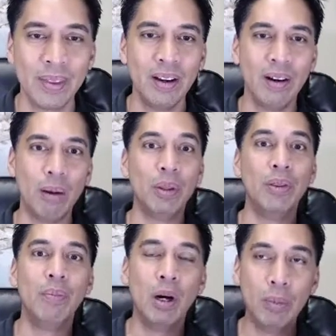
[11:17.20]
Right? But the
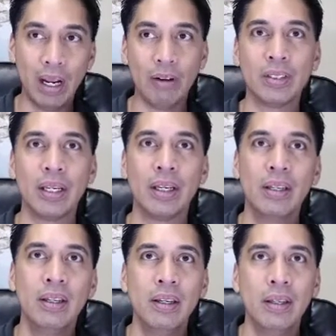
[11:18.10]
moment I was like,
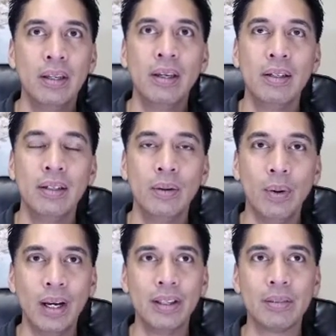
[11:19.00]
wow,
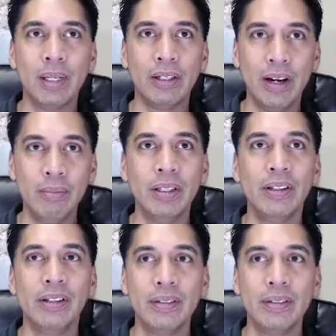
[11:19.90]
that's my grandmother.